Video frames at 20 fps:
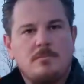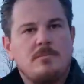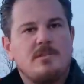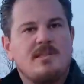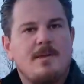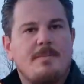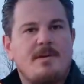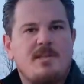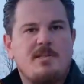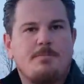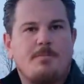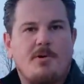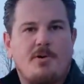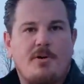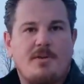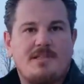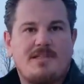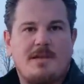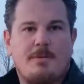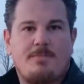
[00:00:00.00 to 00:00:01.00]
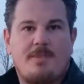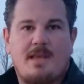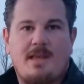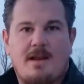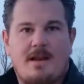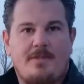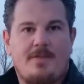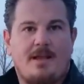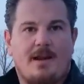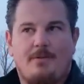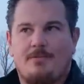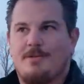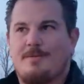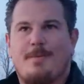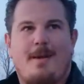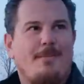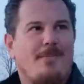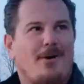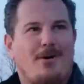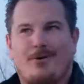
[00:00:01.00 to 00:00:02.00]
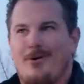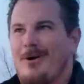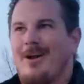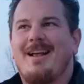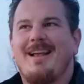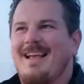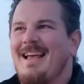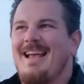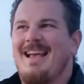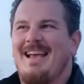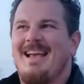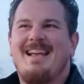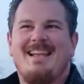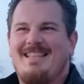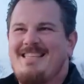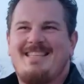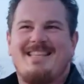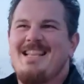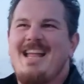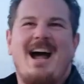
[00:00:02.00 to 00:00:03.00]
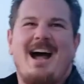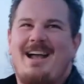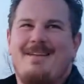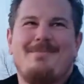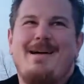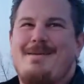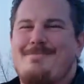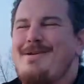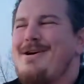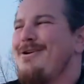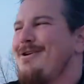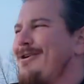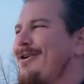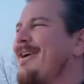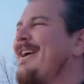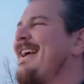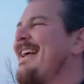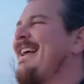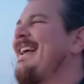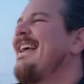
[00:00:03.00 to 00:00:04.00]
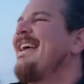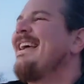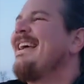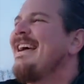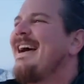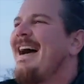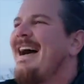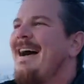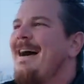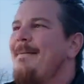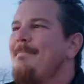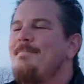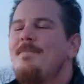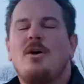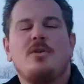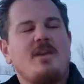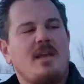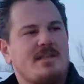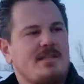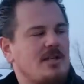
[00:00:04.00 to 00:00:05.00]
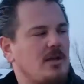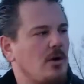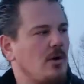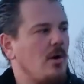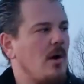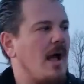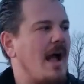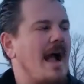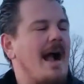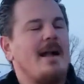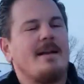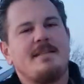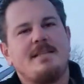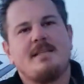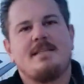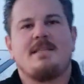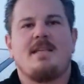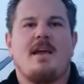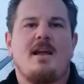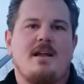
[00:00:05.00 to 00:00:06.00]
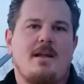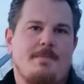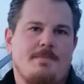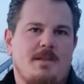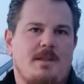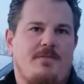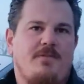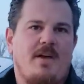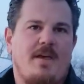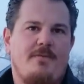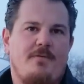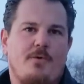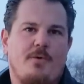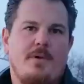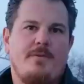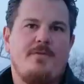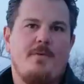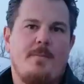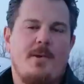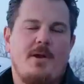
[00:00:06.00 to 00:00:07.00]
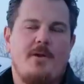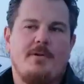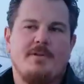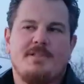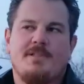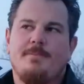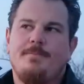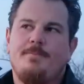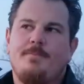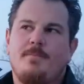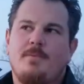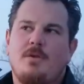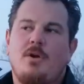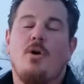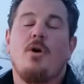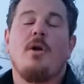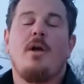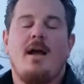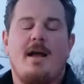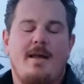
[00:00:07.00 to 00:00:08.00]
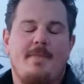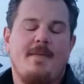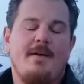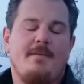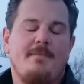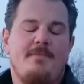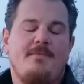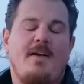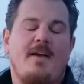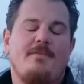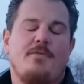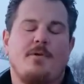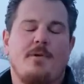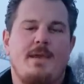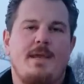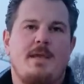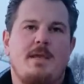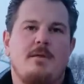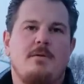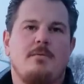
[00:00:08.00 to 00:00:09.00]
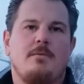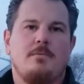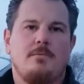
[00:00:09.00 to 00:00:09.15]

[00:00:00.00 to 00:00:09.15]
Somebody's burning something and I thought it was my motor. Yeah, I noticed it's not too. My motor. Okay, so how does this stack up to the 540 from Aeros? Or the 540?